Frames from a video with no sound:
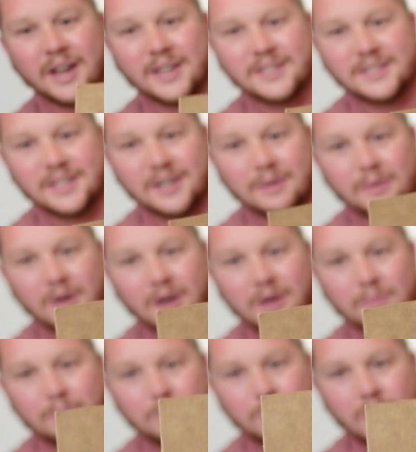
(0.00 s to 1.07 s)
I can see a
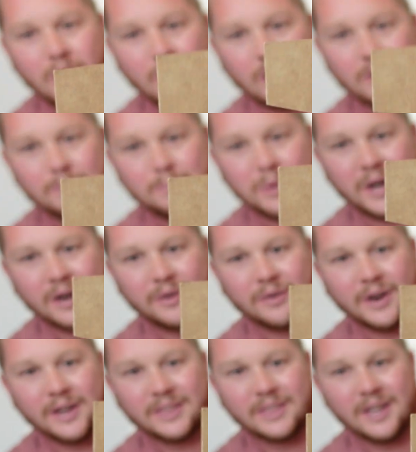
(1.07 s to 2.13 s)
card bent
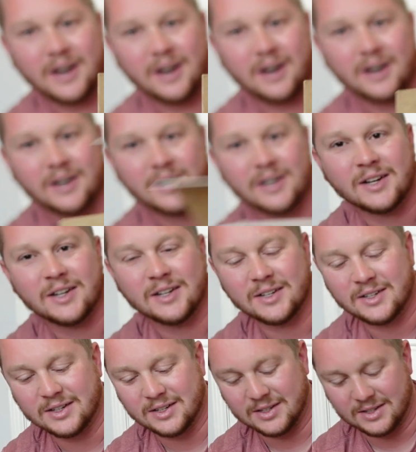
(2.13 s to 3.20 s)
right there.
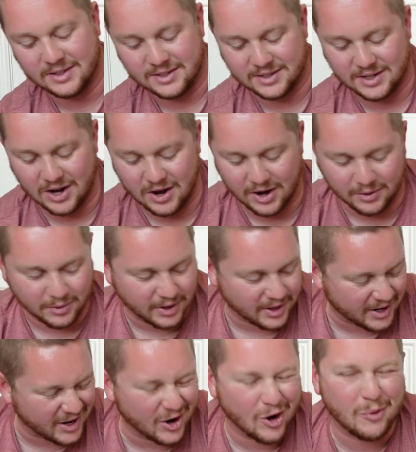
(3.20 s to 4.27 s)
So I
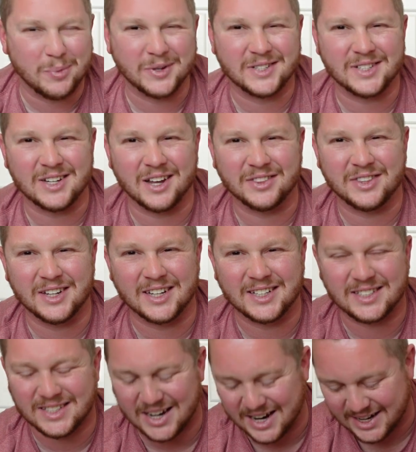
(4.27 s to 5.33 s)
really hope it's nothing
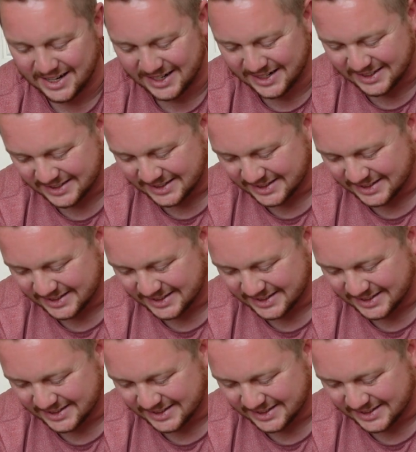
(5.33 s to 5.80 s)
exciting.